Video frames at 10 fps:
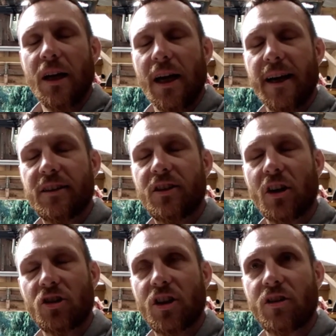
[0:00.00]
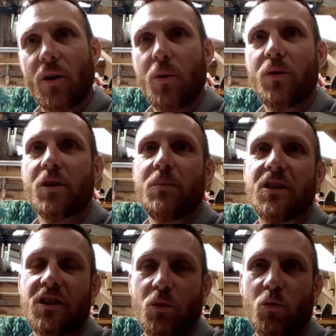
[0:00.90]
to touch the ground and be
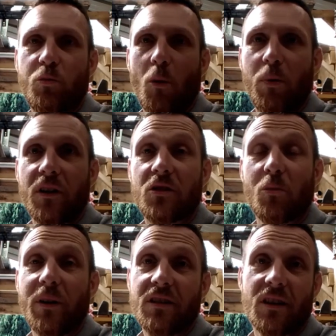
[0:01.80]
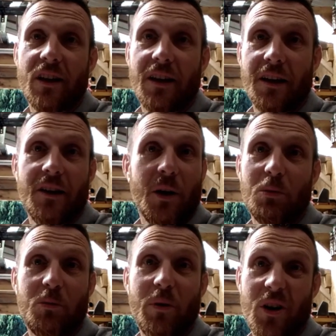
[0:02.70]
sealed properly. So basically, it
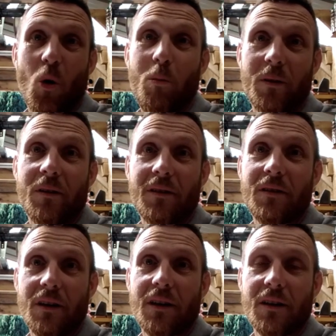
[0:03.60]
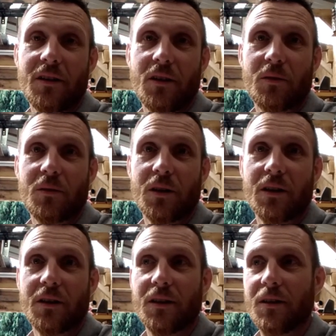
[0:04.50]
was pretty open,
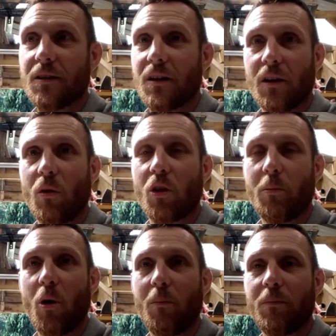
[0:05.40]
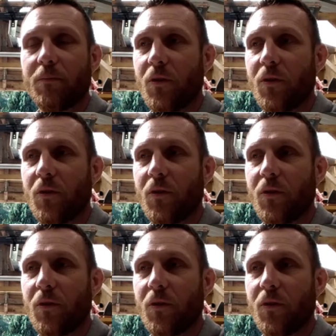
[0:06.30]
along the bottom,